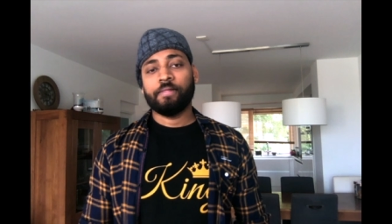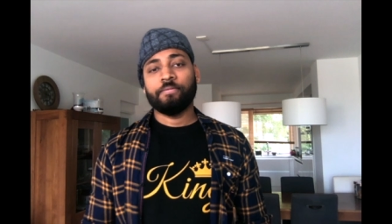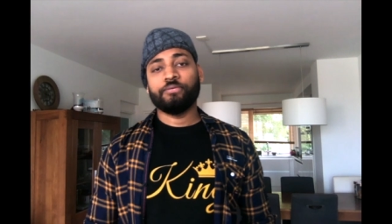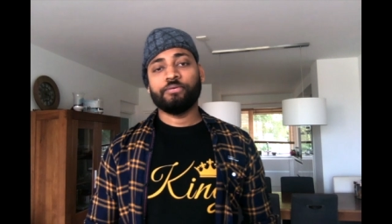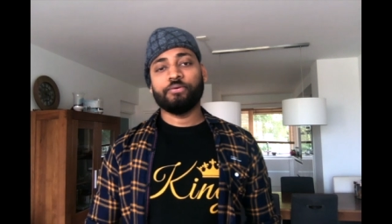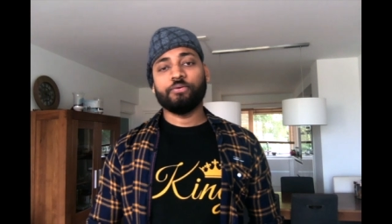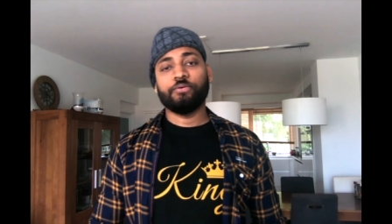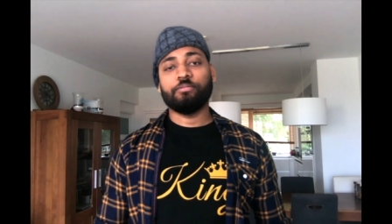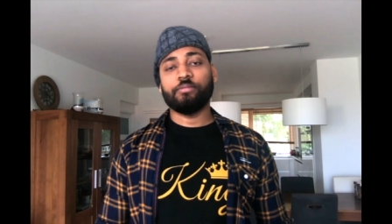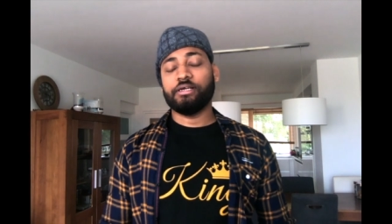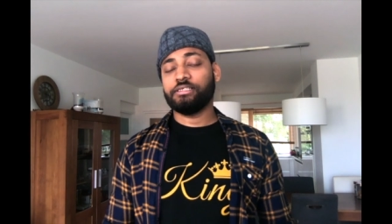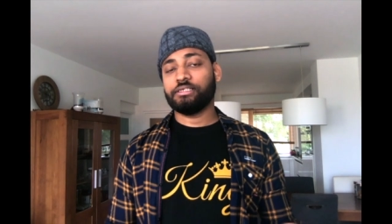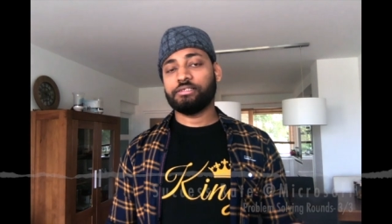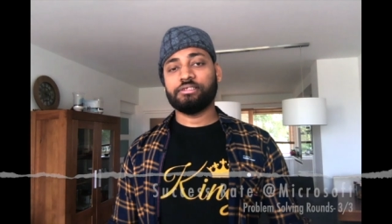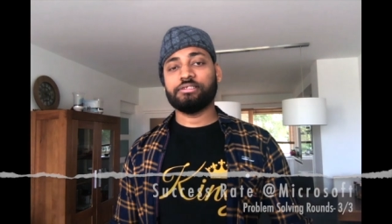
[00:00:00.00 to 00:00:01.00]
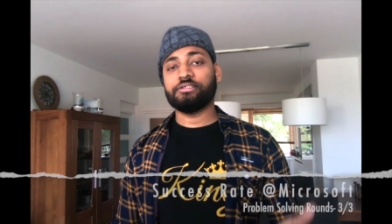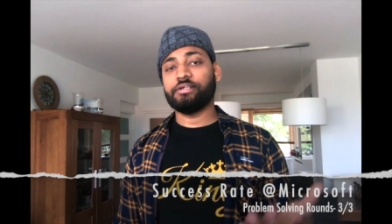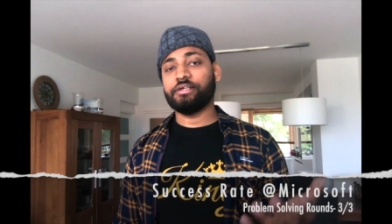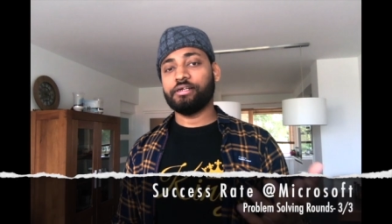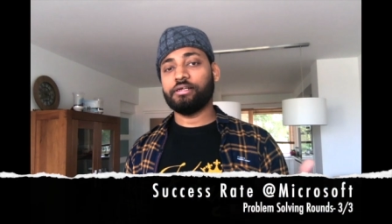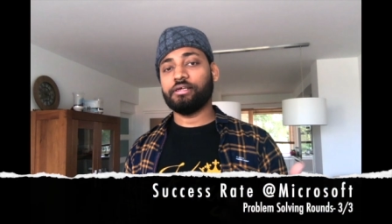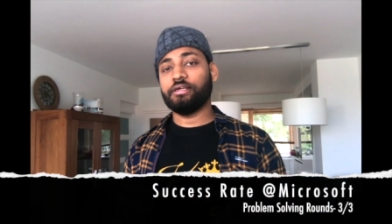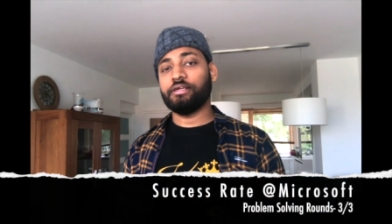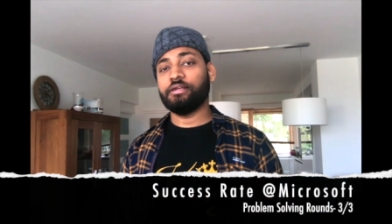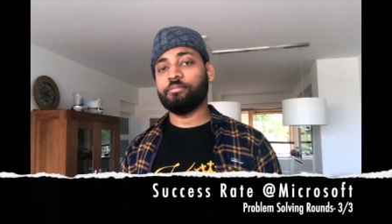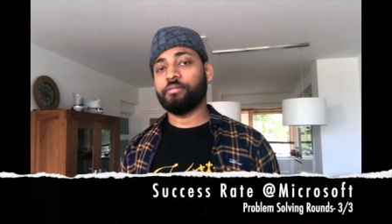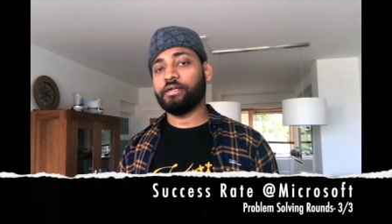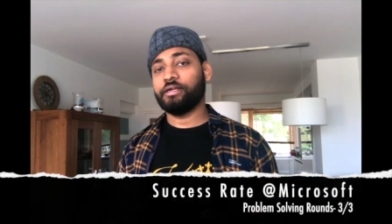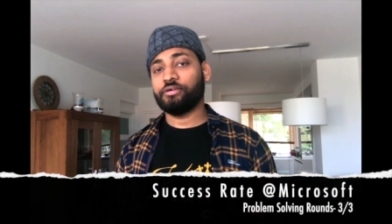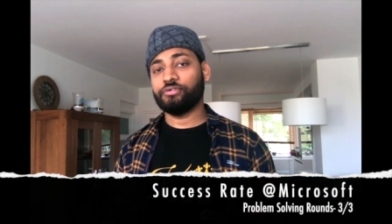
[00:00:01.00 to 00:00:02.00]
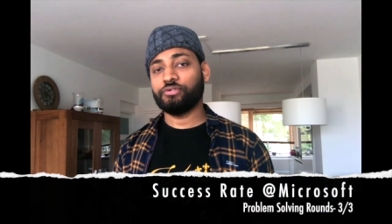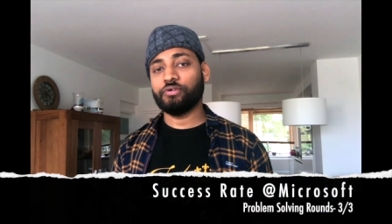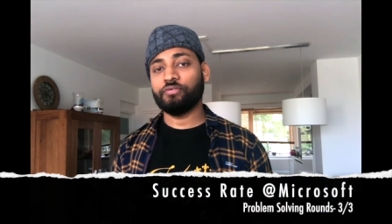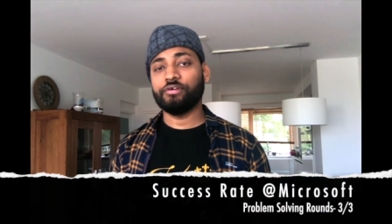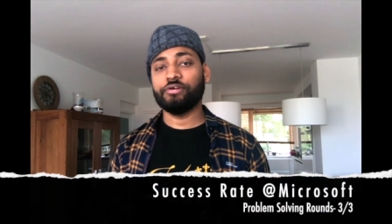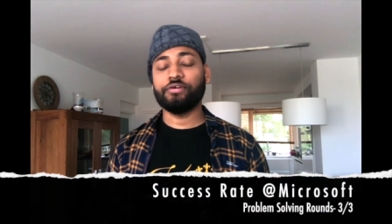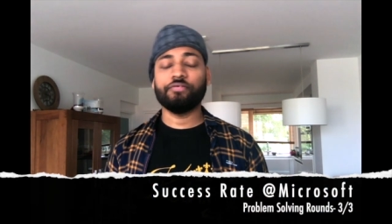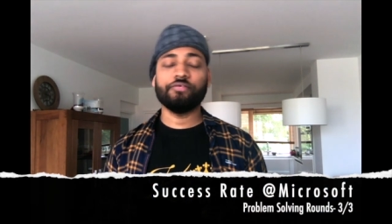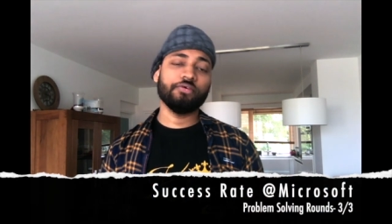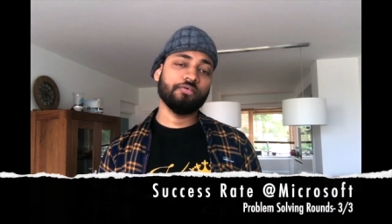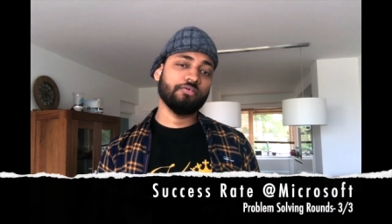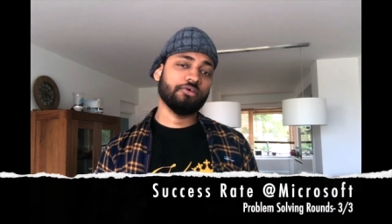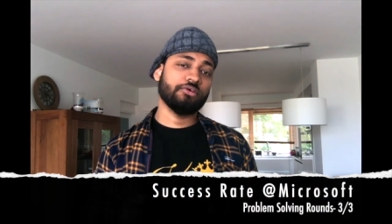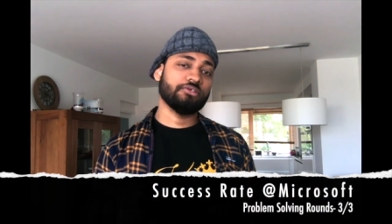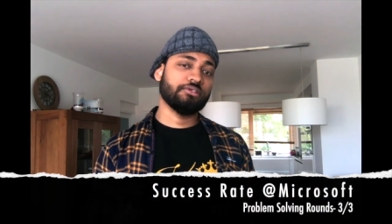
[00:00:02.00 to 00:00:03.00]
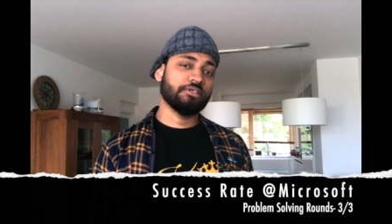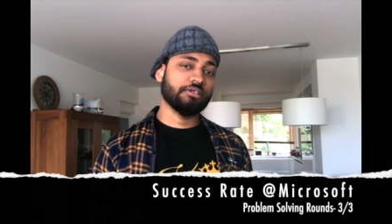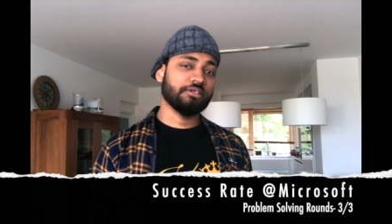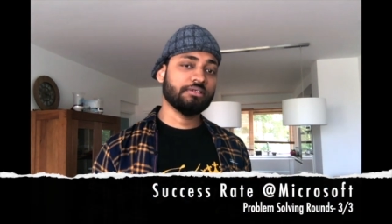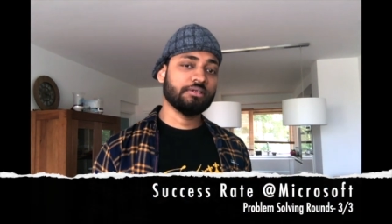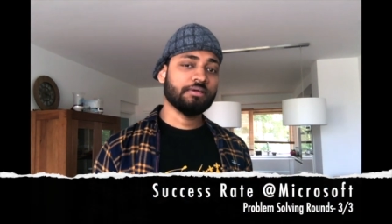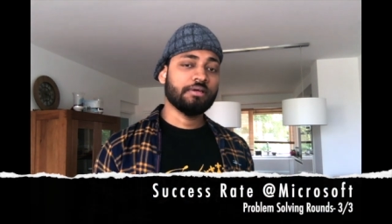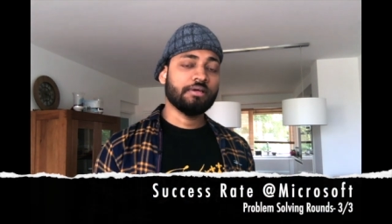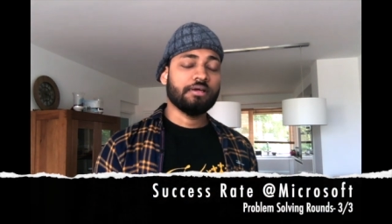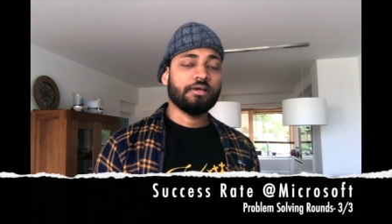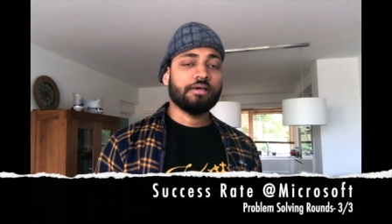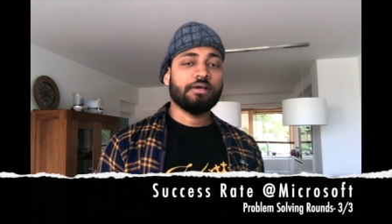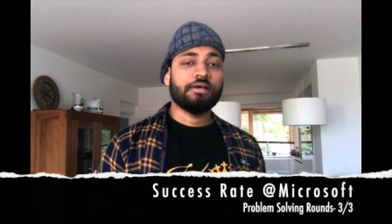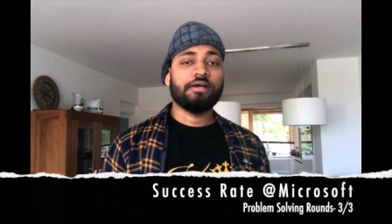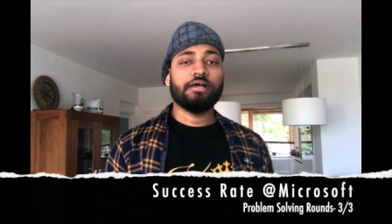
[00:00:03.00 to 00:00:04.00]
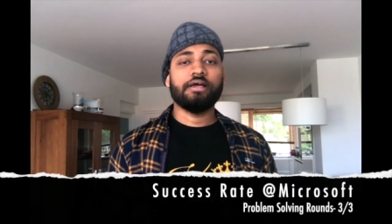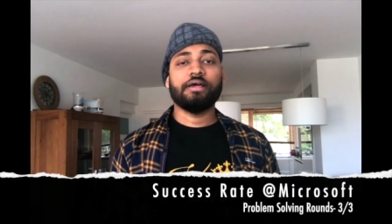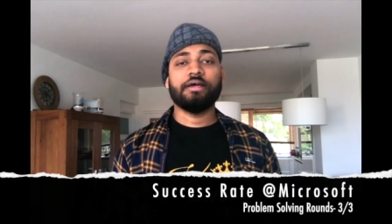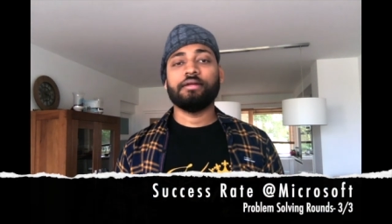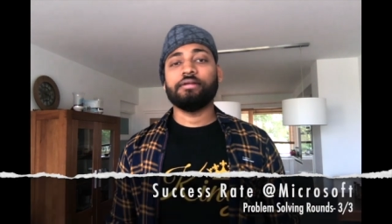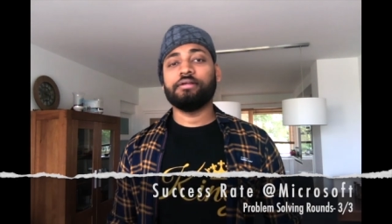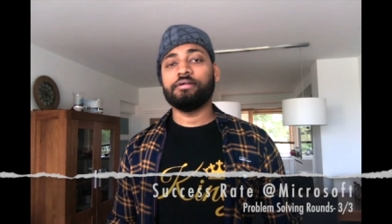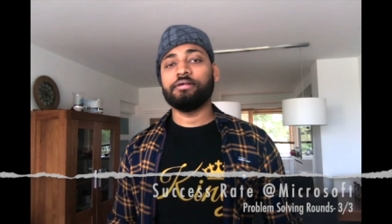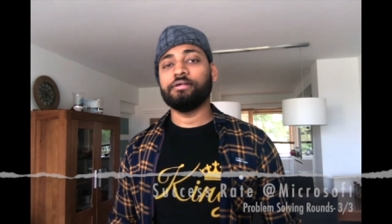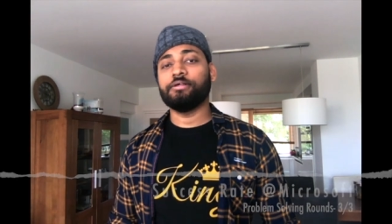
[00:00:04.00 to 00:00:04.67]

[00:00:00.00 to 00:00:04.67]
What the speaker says: So my success rate in Microsoft interview was this, and